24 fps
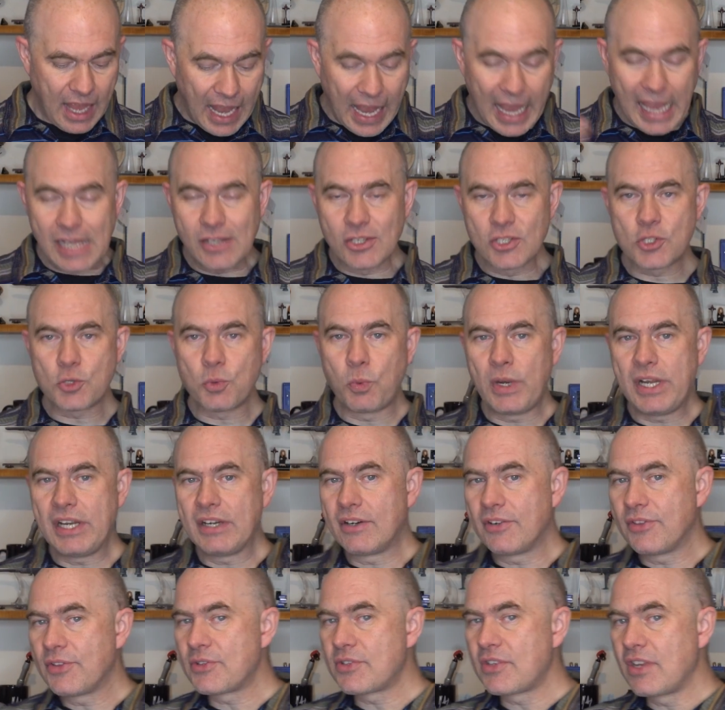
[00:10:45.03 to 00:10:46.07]
Elsewhere,
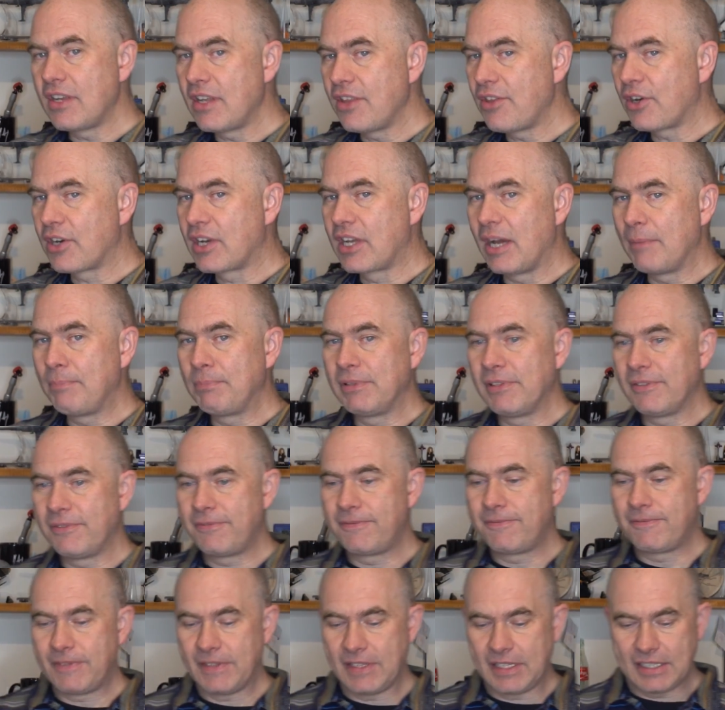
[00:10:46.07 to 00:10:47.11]
there's another couple
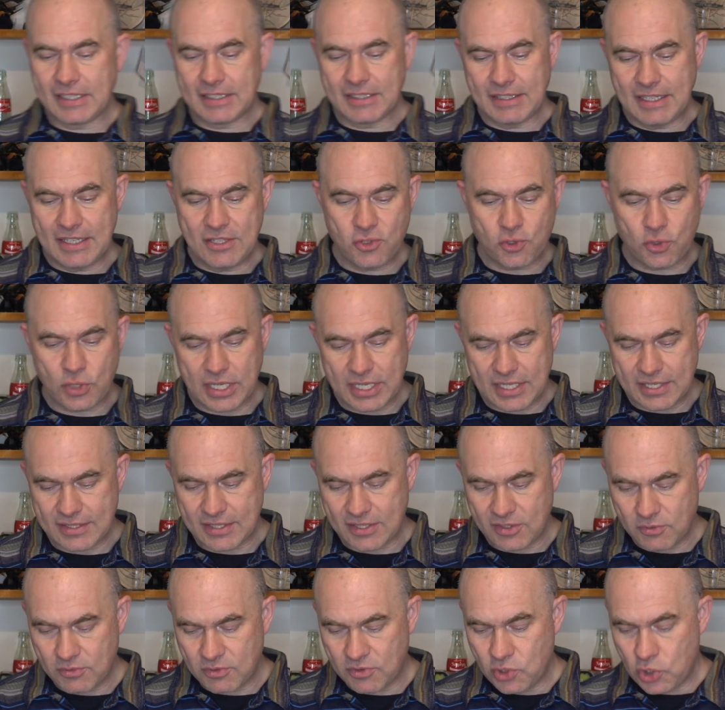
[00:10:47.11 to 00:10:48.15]
of
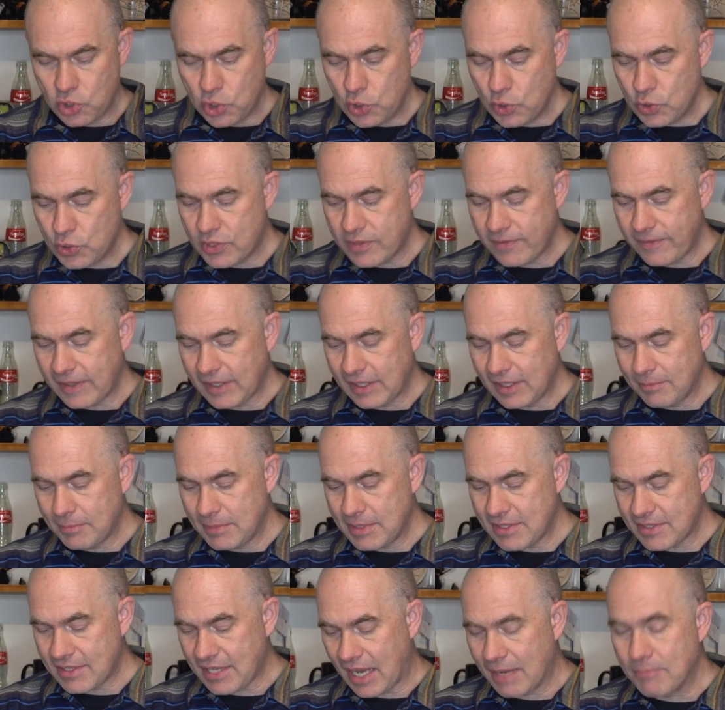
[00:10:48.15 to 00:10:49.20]
interesting news
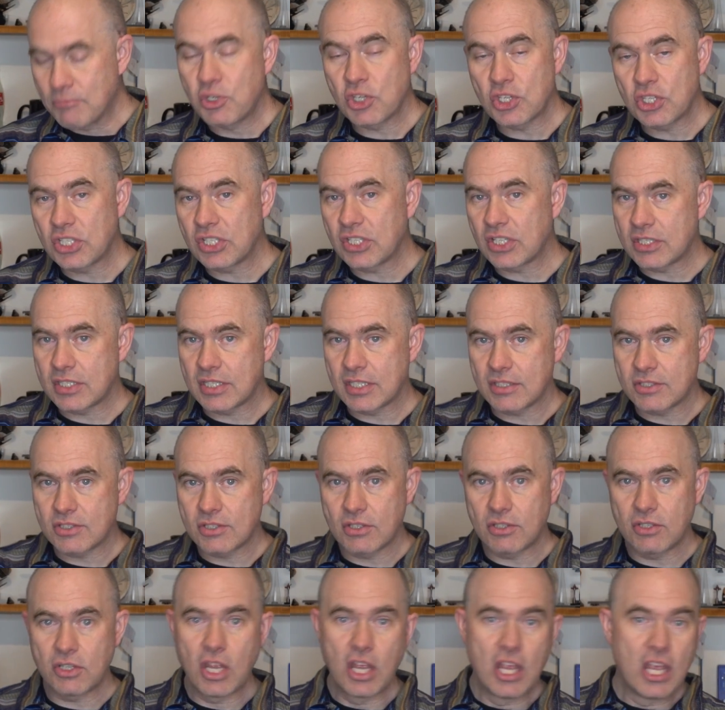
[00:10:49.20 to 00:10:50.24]
developments that I'm just going to touch
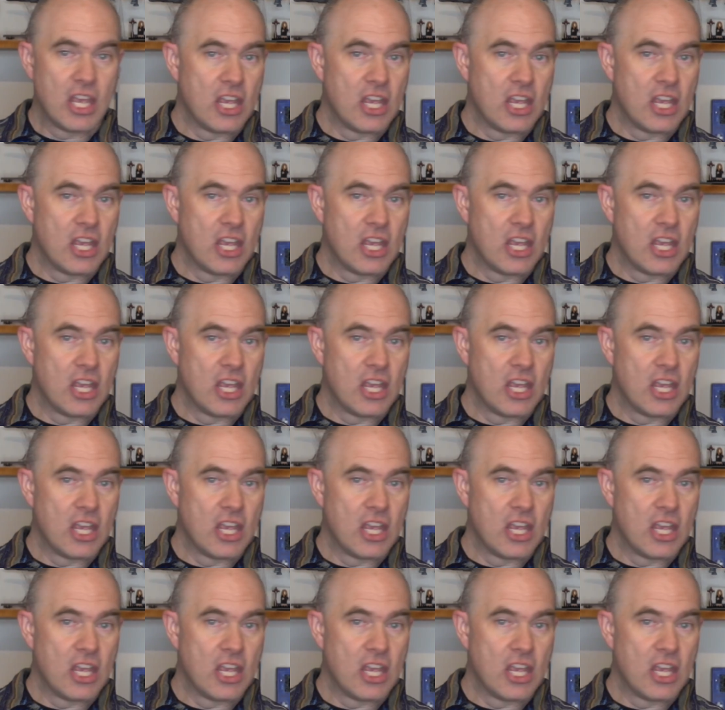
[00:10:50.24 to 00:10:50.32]
on.